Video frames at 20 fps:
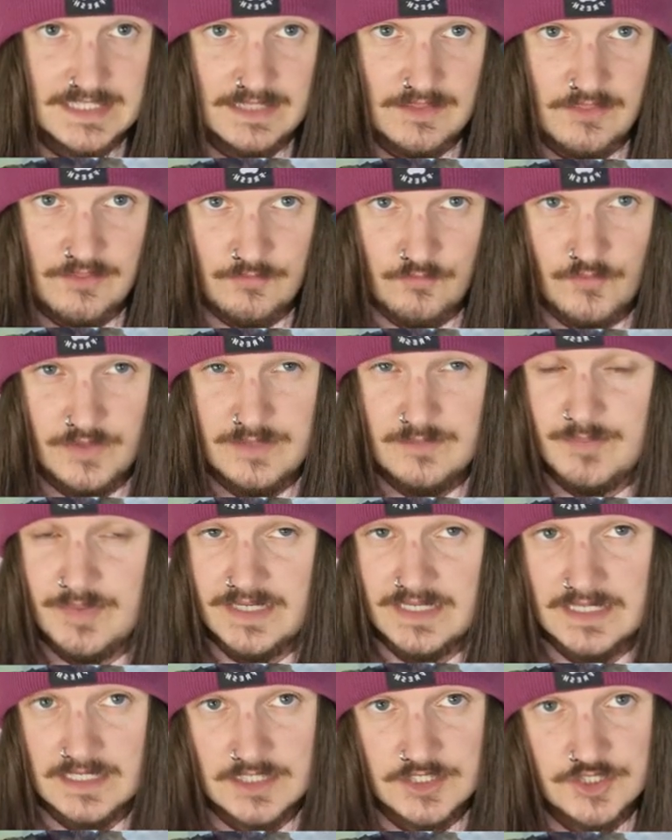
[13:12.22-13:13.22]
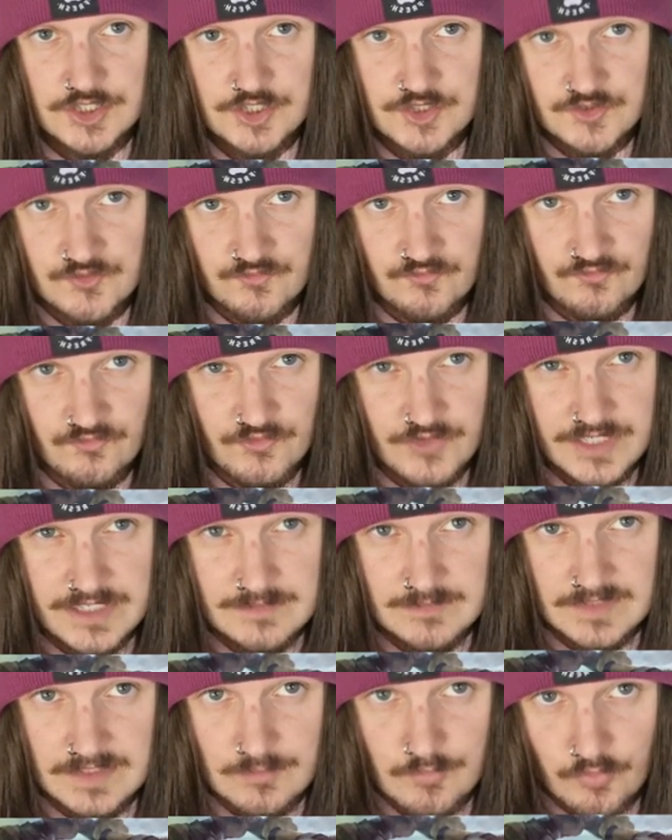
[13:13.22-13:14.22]
this at 3 being
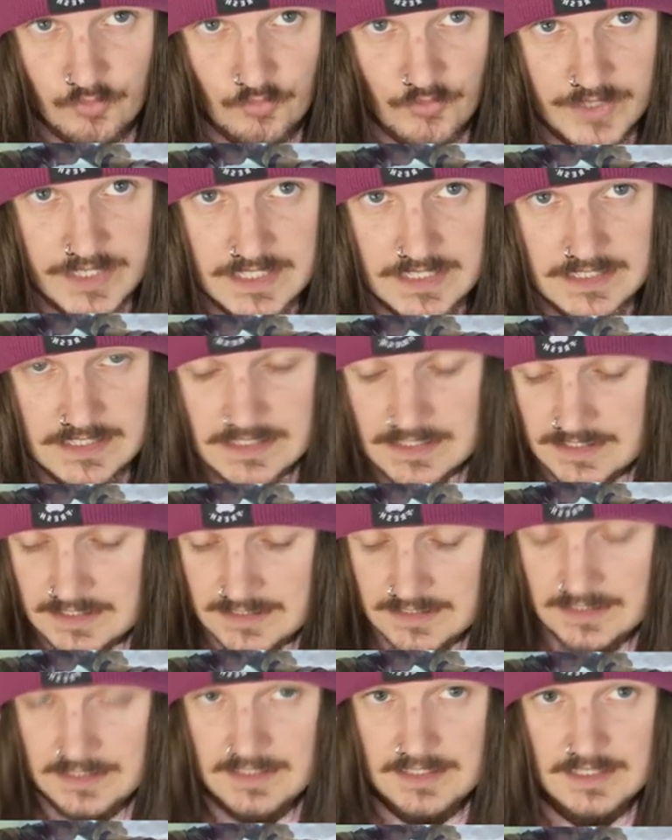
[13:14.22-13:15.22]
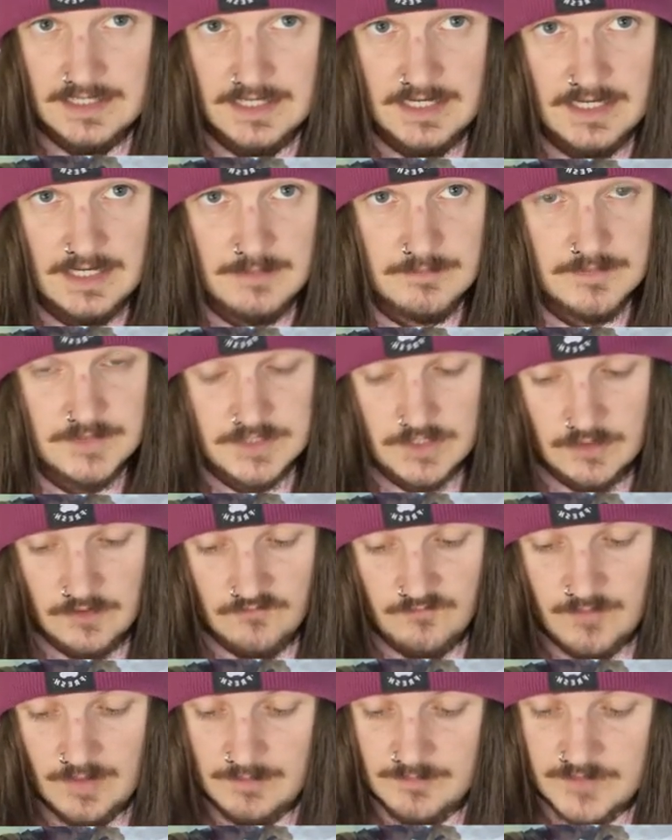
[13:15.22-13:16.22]
extremely bricky, so
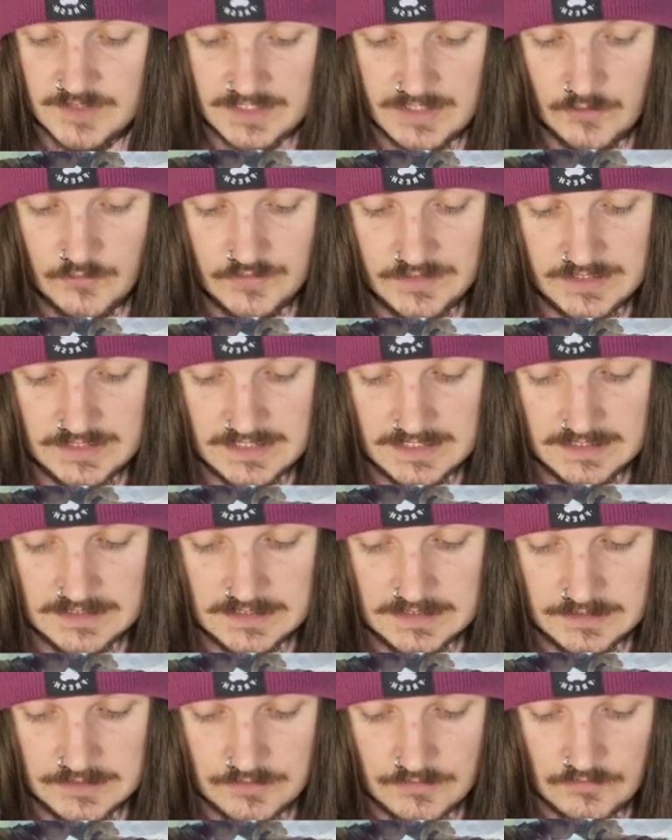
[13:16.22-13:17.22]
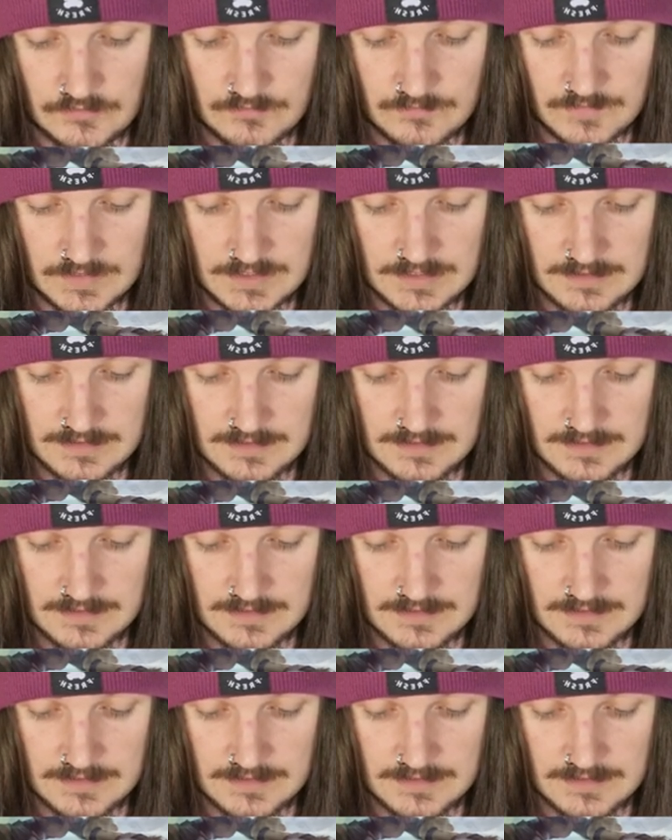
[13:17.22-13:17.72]
I've bumped it only down to 2.